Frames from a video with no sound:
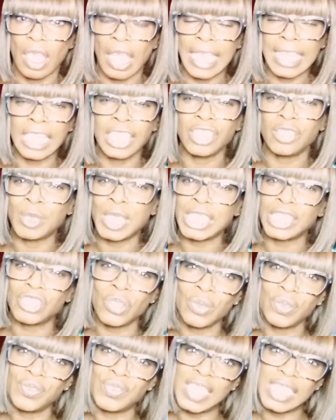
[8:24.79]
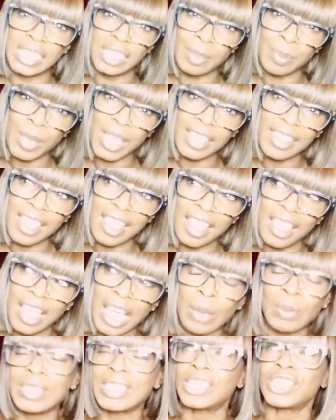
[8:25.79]
And I used to get so offended by that.
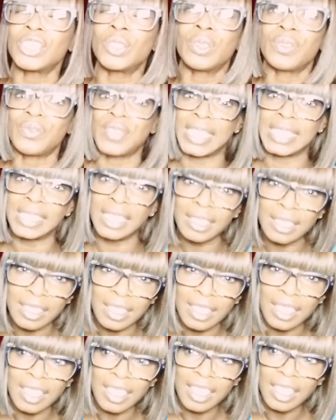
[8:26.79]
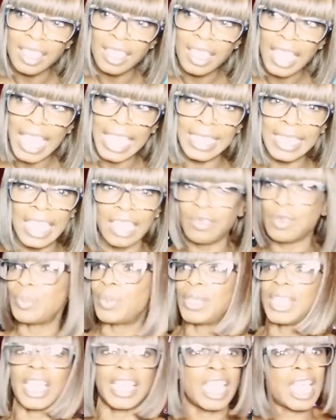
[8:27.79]
I was so offended. And
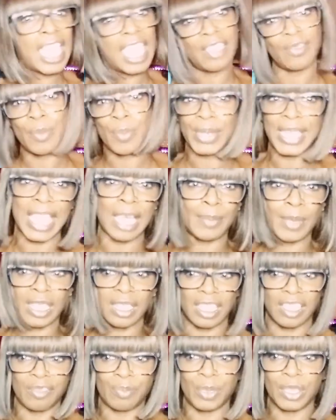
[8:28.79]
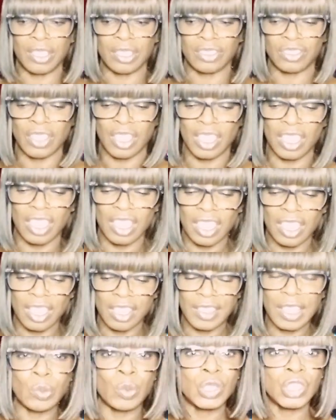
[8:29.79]
I cut everybody out of my life because
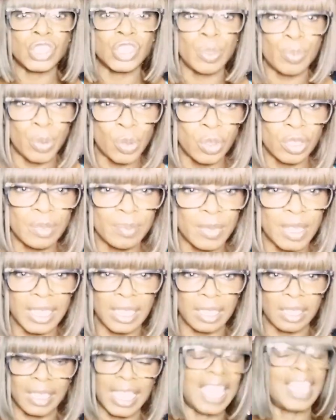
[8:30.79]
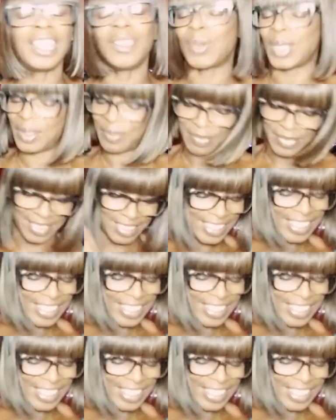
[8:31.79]
they weren't supporting my, anyway.